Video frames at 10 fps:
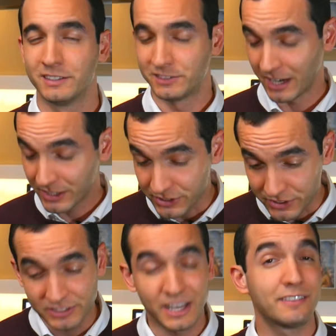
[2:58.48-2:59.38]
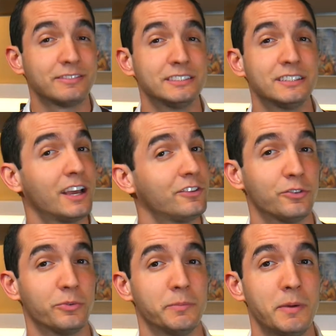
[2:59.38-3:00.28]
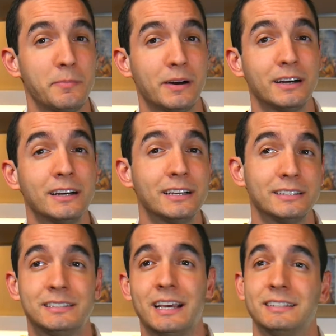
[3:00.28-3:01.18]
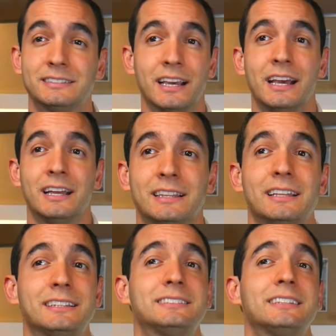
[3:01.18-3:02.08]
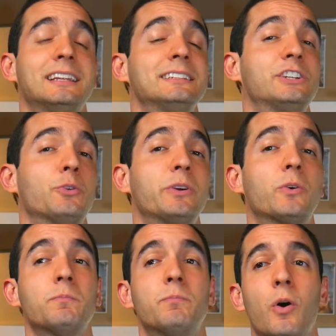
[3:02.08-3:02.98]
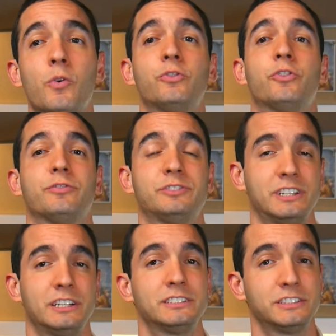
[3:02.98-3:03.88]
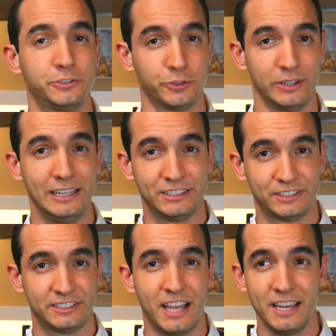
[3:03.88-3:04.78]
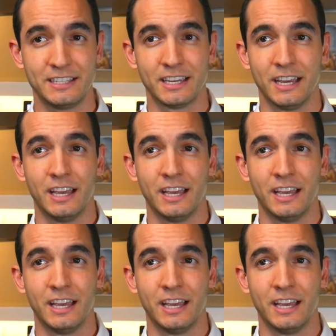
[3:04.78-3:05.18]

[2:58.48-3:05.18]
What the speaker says: Section 7, as you remember, says that the Senate shall be composed of senators for each state,